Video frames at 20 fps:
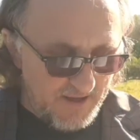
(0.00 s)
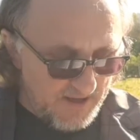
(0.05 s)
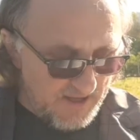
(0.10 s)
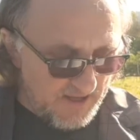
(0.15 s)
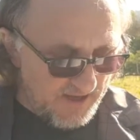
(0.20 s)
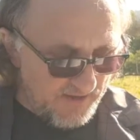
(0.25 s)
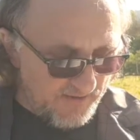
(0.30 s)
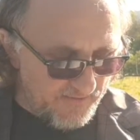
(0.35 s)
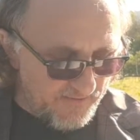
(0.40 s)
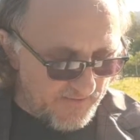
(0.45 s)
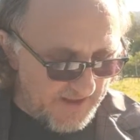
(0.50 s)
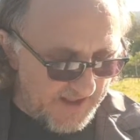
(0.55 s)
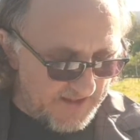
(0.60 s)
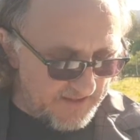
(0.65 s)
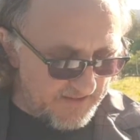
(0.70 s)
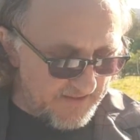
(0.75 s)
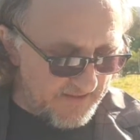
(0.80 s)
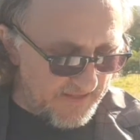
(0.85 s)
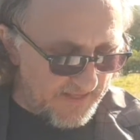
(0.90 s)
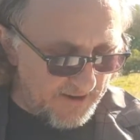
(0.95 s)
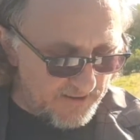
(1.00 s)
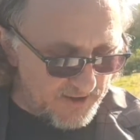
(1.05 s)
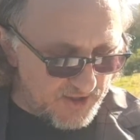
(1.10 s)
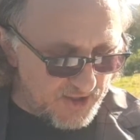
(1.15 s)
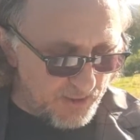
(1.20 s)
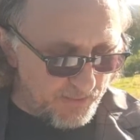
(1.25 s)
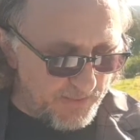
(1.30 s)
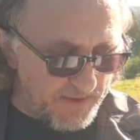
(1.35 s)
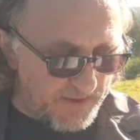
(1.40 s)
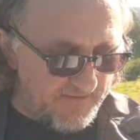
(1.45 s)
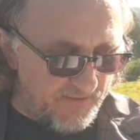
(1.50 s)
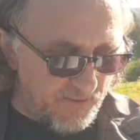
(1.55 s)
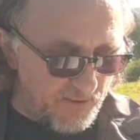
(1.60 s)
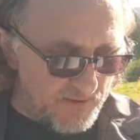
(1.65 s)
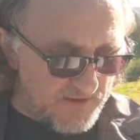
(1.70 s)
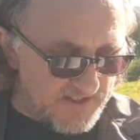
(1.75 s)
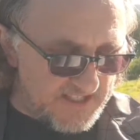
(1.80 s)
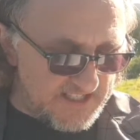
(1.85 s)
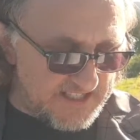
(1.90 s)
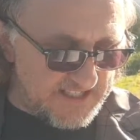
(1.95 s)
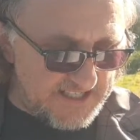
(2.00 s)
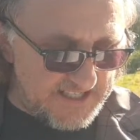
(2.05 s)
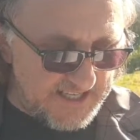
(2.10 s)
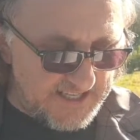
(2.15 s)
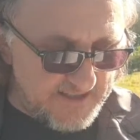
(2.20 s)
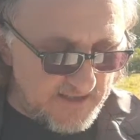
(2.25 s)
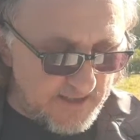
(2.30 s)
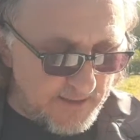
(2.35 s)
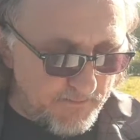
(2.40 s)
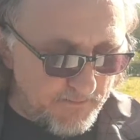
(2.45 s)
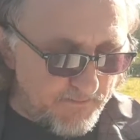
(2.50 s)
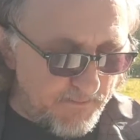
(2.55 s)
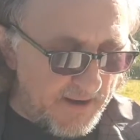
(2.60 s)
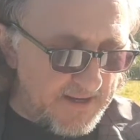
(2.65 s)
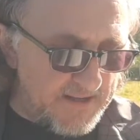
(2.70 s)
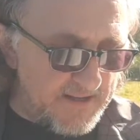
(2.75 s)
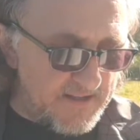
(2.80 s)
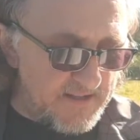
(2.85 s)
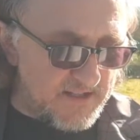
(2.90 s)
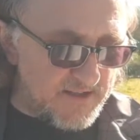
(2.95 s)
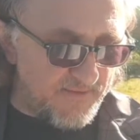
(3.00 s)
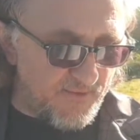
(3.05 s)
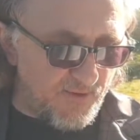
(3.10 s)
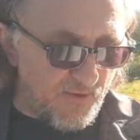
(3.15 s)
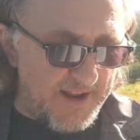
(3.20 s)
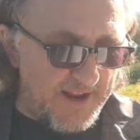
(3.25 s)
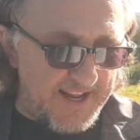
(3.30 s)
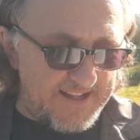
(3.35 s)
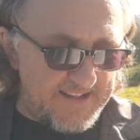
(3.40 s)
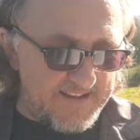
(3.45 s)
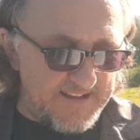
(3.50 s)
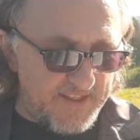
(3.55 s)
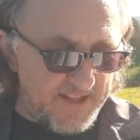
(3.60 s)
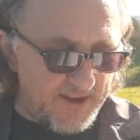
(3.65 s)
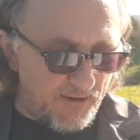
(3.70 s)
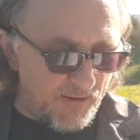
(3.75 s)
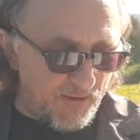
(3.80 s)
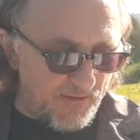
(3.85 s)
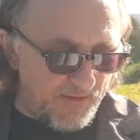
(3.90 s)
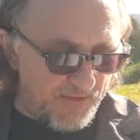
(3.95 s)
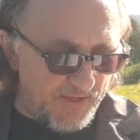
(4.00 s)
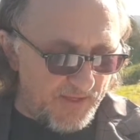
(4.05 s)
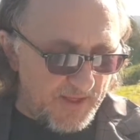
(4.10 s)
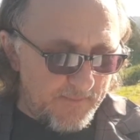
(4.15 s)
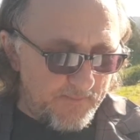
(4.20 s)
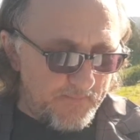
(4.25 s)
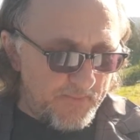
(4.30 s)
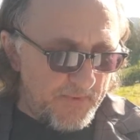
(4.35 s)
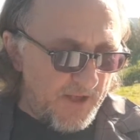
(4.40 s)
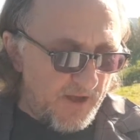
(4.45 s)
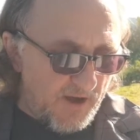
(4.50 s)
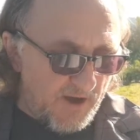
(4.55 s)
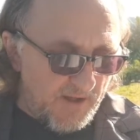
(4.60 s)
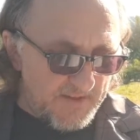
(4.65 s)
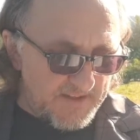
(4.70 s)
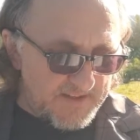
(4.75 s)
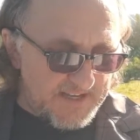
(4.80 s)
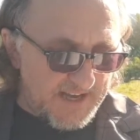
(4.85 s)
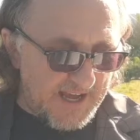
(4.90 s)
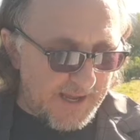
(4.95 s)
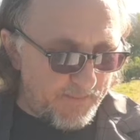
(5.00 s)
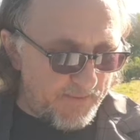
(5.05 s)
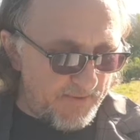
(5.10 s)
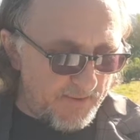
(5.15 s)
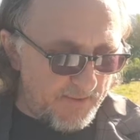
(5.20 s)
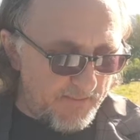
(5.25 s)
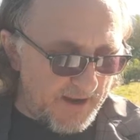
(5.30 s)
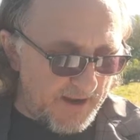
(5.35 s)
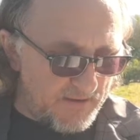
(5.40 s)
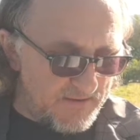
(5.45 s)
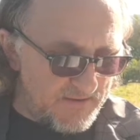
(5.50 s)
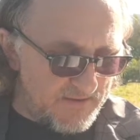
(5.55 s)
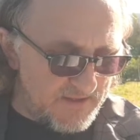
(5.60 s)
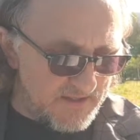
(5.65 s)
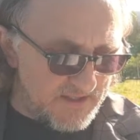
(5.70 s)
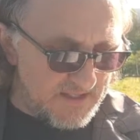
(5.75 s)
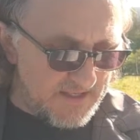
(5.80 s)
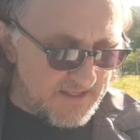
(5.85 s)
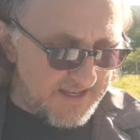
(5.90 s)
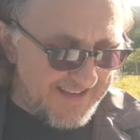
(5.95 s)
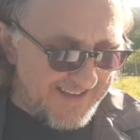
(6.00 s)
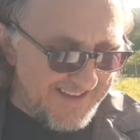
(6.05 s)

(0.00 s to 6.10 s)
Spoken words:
And there shall be, verse 16, an abundance of grain in the earth on the top of the mountains.